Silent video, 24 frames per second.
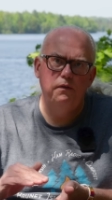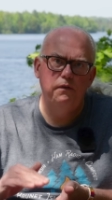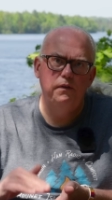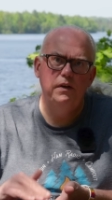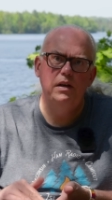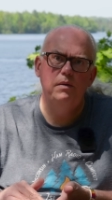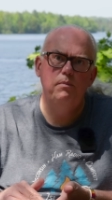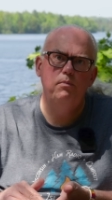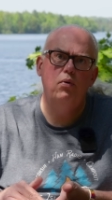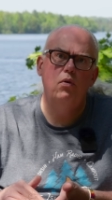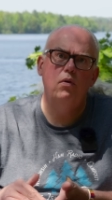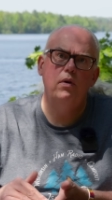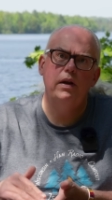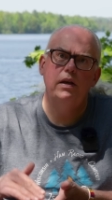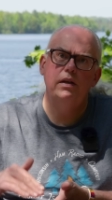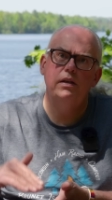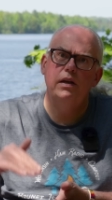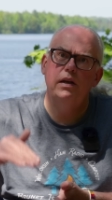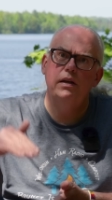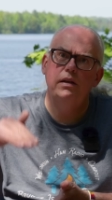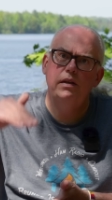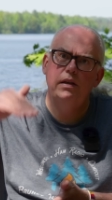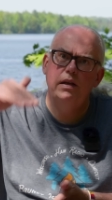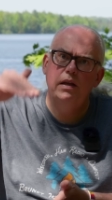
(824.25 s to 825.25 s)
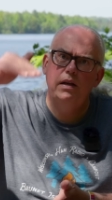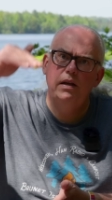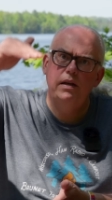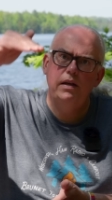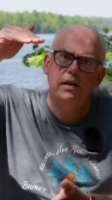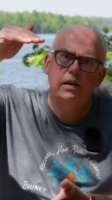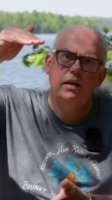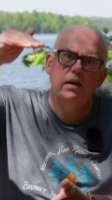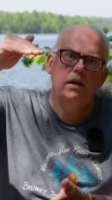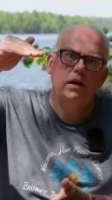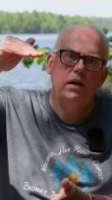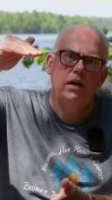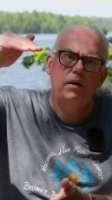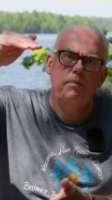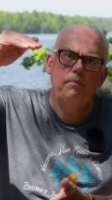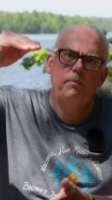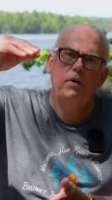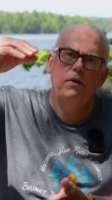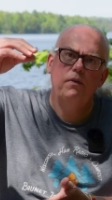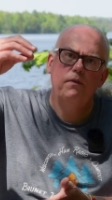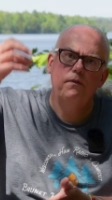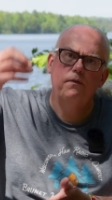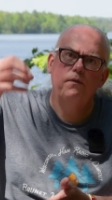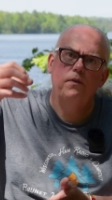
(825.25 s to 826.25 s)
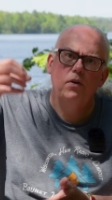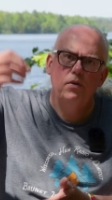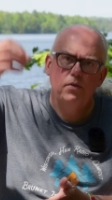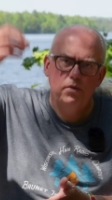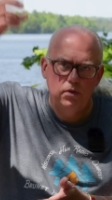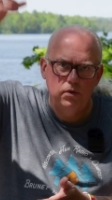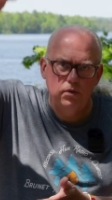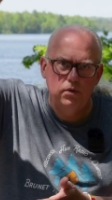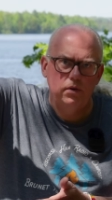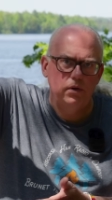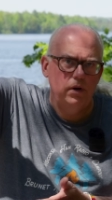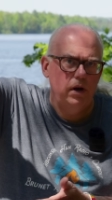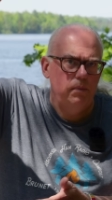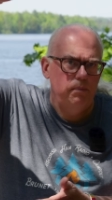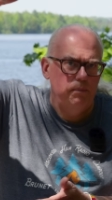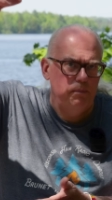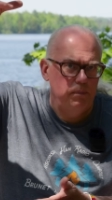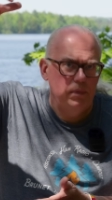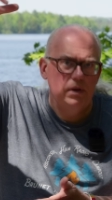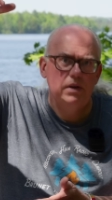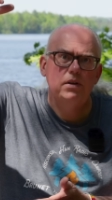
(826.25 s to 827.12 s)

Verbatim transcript: feed point and getting it up further up